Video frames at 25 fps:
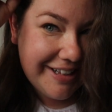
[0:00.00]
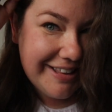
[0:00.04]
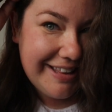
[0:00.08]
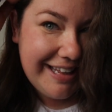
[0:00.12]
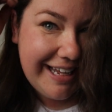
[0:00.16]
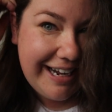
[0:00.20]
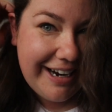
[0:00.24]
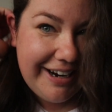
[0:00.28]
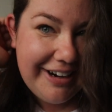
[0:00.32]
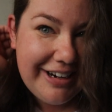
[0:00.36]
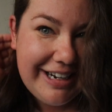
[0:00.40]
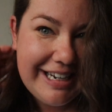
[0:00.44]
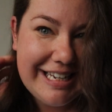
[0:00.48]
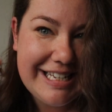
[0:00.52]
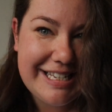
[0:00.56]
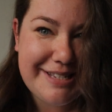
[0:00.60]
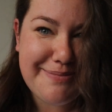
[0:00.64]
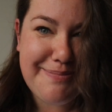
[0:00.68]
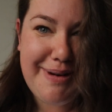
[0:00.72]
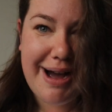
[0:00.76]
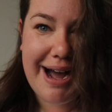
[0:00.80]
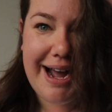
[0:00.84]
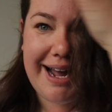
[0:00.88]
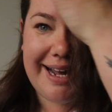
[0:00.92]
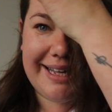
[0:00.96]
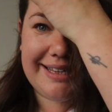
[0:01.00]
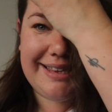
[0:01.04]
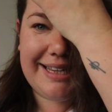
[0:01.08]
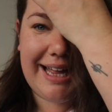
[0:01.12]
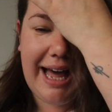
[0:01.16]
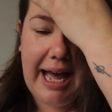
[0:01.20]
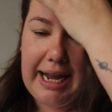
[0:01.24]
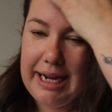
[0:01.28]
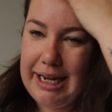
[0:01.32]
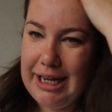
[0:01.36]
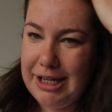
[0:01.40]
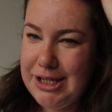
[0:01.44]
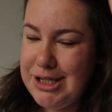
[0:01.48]
There is my
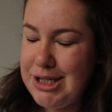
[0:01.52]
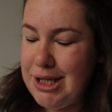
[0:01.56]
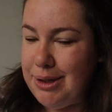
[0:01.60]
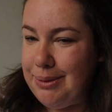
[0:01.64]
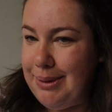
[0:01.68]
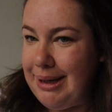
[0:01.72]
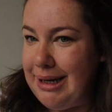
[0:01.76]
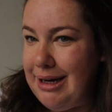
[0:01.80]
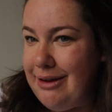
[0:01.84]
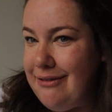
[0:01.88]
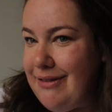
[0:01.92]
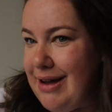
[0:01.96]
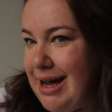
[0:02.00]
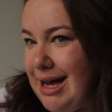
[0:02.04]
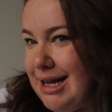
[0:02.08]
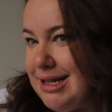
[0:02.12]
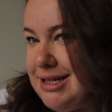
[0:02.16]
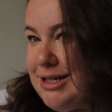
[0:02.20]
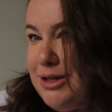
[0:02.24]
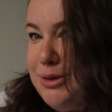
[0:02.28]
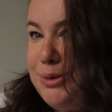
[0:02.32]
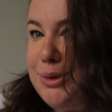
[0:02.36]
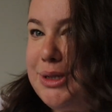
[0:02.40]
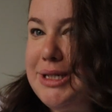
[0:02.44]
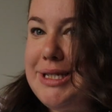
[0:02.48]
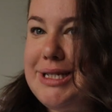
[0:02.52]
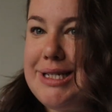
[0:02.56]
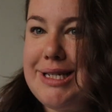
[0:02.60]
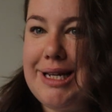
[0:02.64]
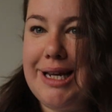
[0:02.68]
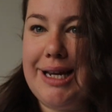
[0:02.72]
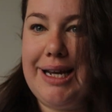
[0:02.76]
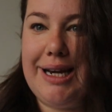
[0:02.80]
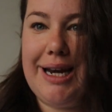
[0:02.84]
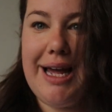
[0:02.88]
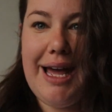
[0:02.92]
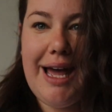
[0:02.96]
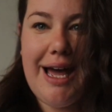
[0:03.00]
like Serena van der
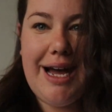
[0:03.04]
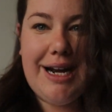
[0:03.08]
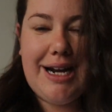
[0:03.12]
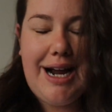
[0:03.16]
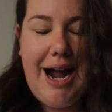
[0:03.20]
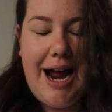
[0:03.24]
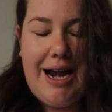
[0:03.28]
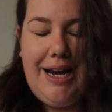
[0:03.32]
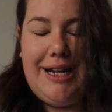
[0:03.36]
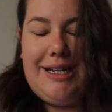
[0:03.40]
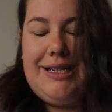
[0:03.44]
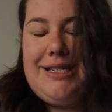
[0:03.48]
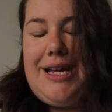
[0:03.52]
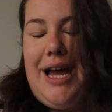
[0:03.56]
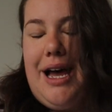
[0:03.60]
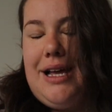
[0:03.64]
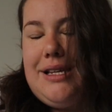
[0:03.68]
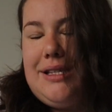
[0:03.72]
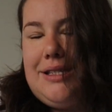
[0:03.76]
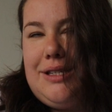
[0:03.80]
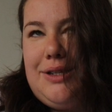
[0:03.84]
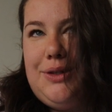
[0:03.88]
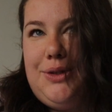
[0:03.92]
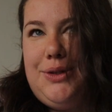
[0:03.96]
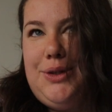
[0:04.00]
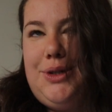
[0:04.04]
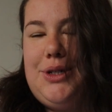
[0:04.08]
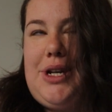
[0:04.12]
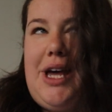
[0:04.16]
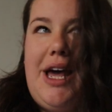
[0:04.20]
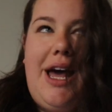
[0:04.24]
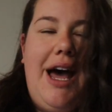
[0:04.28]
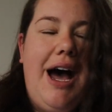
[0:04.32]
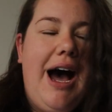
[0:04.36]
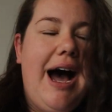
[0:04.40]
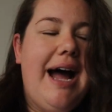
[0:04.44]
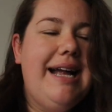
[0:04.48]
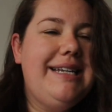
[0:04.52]
Woodsen, kind of tussled.
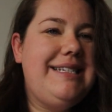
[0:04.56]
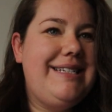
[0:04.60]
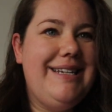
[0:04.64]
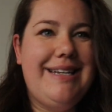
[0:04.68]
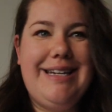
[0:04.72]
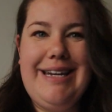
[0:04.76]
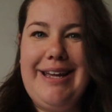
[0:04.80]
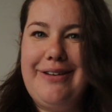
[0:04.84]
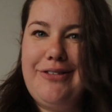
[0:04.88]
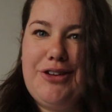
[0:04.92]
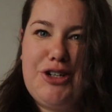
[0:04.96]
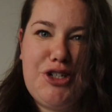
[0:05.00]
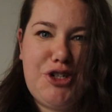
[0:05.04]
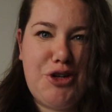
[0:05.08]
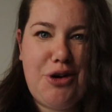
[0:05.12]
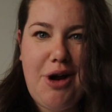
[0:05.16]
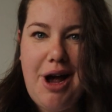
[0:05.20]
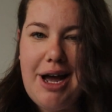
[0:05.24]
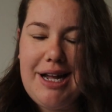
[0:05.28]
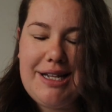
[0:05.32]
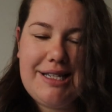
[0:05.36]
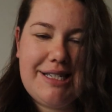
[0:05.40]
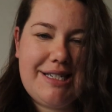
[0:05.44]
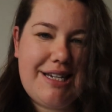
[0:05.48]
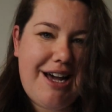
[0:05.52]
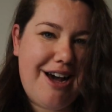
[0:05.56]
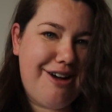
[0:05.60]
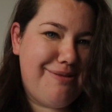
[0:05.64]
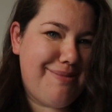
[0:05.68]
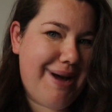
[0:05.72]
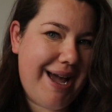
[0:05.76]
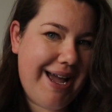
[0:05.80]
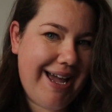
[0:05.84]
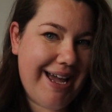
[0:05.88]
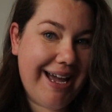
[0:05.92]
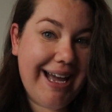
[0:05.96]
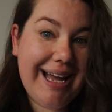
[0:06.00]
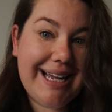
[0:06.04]
I didn't even try and style
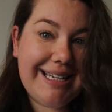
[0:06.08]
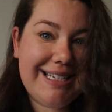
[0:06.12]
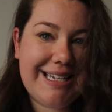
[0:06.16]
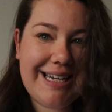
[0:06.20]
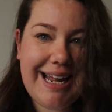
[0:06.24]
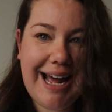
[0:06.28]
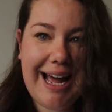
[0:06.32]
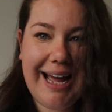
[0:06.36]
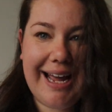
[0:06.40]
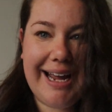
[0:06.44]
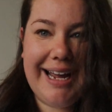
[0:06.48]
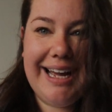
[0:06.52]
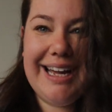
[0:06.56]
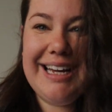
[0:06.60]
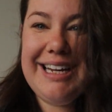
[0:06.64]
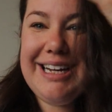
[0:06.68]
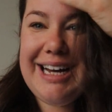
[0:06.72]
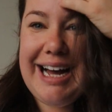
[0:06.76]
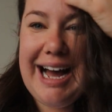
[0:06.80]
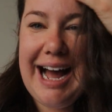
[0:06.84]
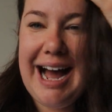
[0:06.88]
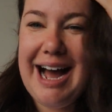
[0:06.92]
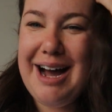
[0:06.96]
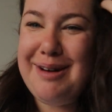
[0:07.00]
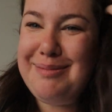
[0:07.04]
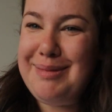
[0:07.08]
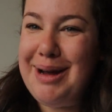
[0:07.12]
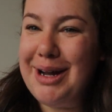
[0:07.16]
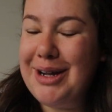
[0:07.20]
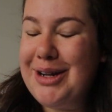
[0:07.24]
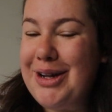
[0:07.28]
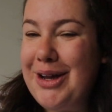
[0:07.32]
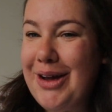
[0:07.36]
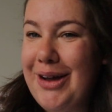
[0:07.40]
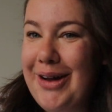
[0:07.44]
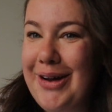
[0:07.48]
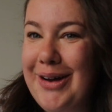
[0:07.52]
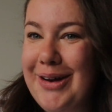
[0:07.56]
my hair today.
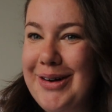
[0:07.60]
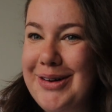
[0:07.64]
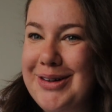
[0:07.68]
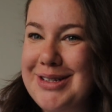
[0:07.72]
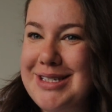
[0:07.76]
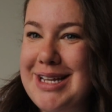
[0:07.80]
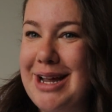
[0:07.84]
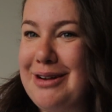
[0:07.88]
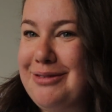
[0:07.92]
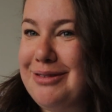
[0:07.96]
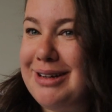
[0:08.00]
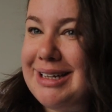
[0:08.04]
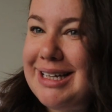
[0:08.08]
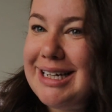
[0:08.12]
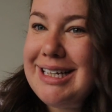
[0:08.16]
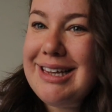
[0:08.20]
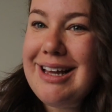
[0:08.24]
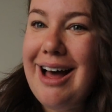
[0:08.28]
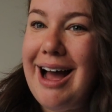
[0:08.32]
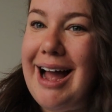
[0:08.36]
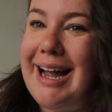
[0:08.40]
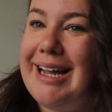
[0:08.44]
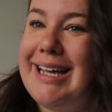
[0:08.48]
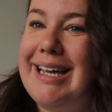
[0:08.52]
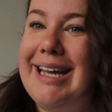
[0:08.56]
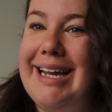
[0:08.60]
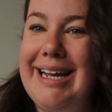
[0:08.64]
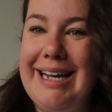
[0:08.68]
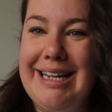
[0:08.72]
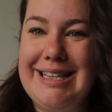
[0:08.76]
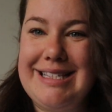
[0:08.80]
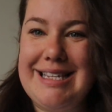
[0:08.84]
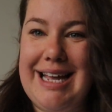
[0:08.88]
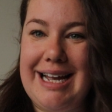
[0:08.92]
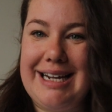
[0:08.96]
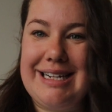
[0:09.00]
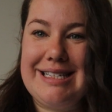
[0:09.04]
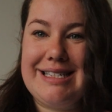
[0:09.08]
Curls, I really like it.
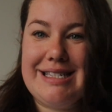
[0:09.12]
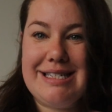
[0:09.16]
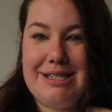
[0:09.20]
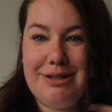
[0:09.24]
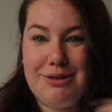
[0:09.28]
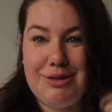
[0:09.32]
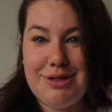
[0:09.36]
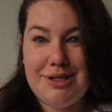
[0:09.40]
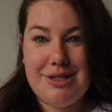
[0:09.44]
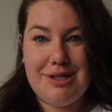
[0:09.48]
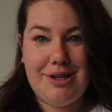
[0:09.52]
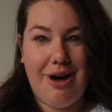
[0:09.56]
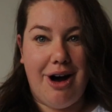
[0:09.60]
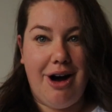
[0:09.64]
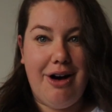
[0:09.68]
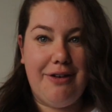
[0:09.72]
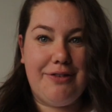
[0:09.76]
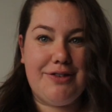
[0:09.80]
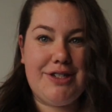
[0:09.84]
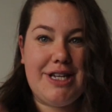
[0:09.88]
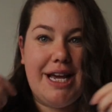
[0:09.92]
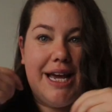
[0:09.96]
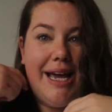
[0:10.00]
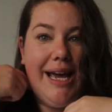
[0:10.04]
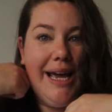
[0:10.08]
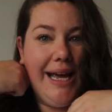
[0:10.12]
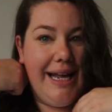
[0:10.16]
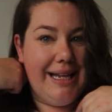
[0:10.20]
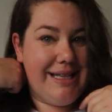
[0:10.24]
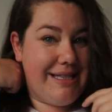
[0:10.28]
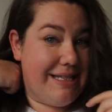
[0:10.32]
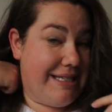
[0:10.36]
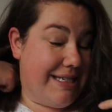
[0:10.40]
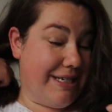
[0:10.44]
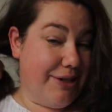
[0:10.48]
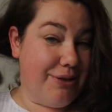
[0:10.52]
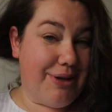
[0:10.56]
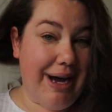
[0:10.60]
It's like still soft. It
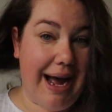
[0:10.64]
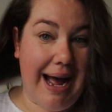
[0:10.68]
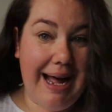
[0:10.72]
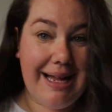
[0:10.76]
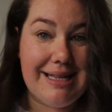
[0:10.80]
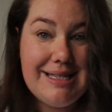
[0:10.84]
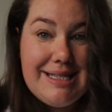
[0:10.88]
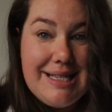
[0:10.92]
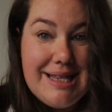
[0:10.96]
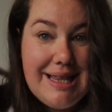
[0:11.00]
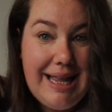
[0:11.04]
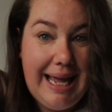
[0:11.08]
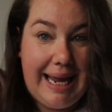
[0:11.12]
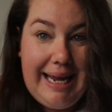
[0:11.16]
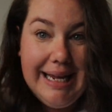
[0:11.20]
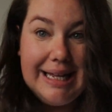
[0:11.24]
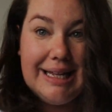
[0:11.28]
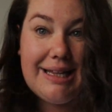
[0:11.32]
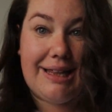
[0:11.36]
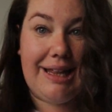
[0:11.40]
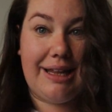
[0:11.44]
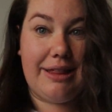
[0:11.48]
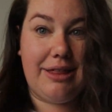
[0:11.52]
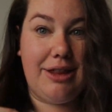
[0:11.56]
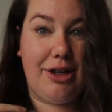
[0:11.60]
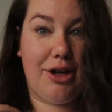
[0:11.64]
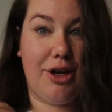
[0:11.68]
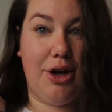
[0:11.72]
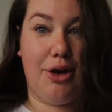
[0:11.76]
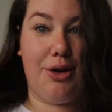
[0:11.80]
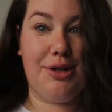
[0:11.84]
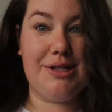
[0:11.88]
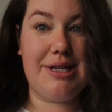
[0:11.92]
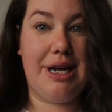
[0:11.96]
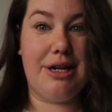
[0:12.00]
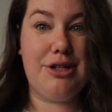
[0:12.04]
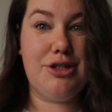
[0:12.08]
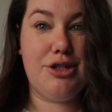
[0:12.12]
still adds length. Like the
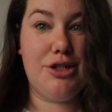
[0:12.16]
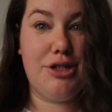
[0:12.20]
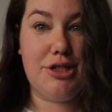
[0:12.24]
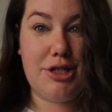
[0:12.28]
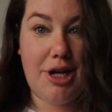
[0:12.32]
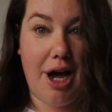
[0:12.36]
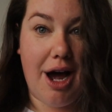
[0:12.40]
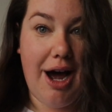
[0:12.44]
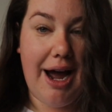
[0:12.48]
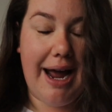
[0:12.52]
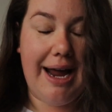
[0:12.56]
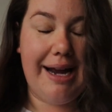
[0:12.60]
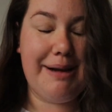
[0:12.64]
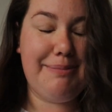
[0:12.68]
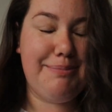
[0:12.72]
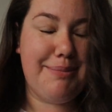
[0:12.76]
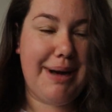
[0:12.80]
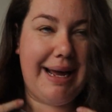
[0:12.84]
curls aren't too tight.